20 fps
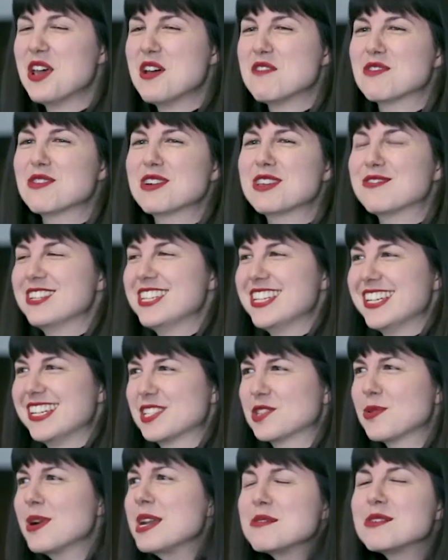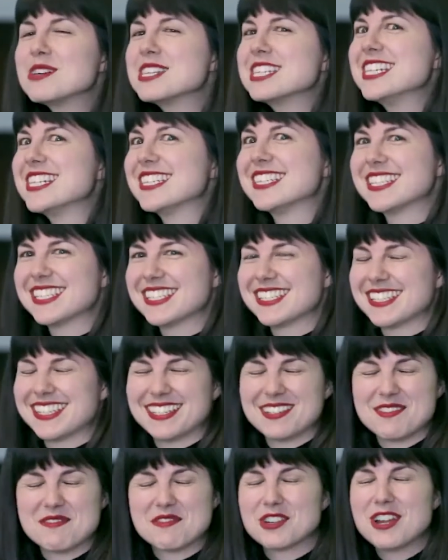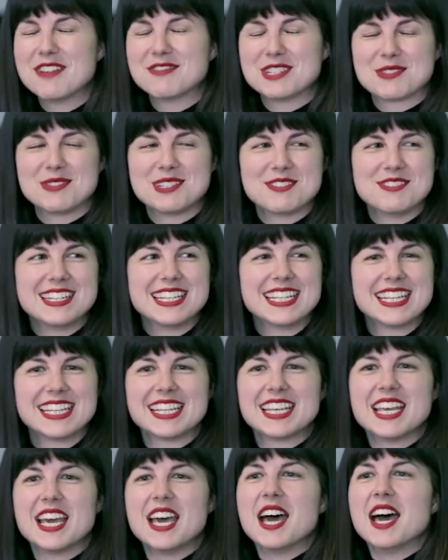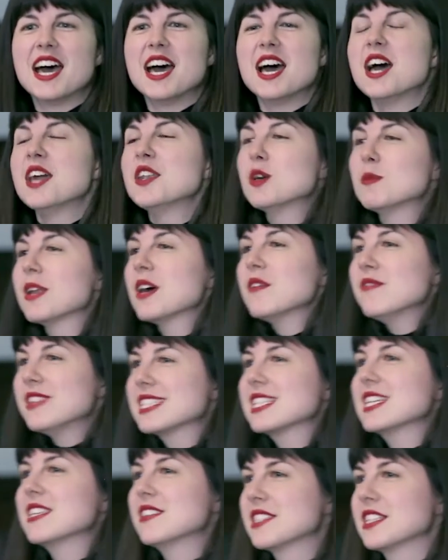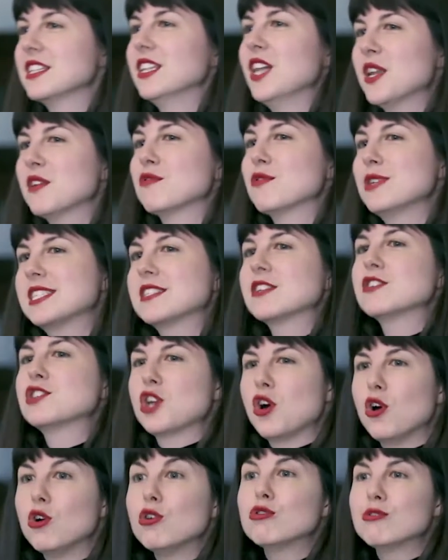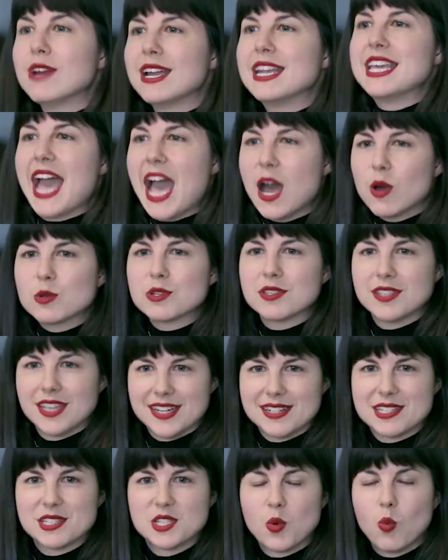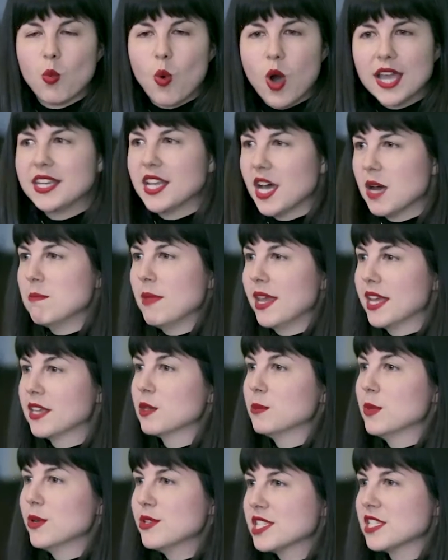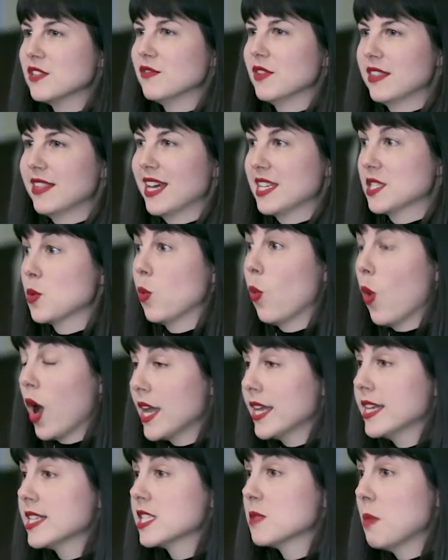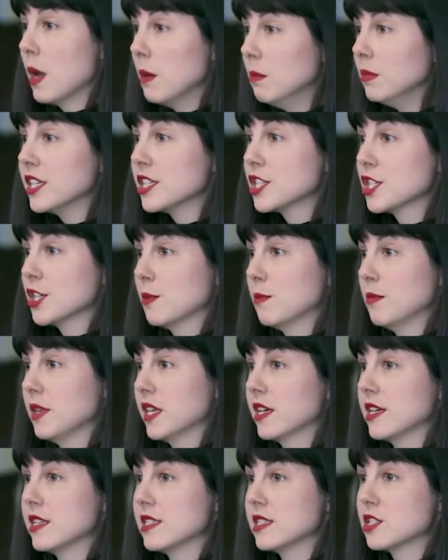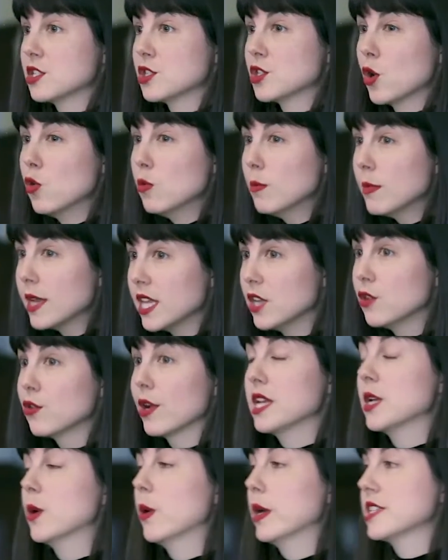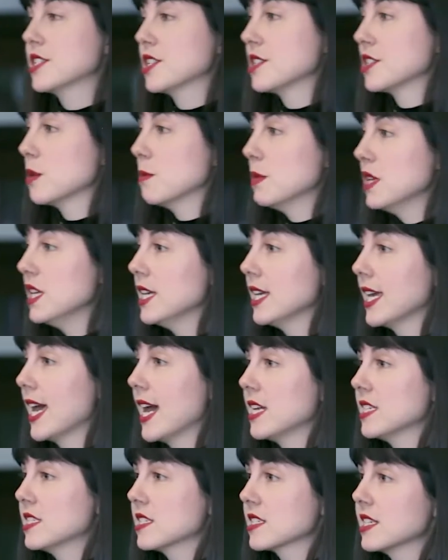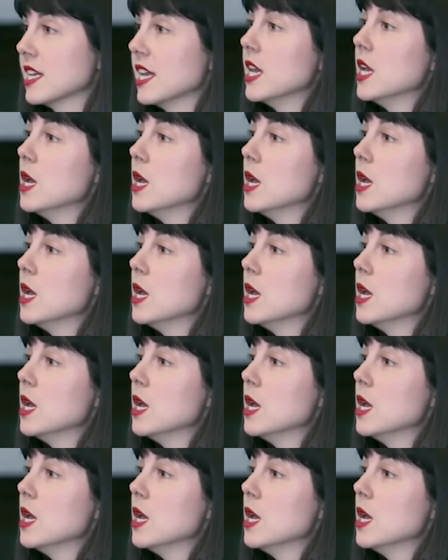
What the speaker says: 43 years. 21 years. Forever 21. No, but obviously there's a lot of research already out there, so why not make the most of it? That's why it's published, because so many great questions are being asked.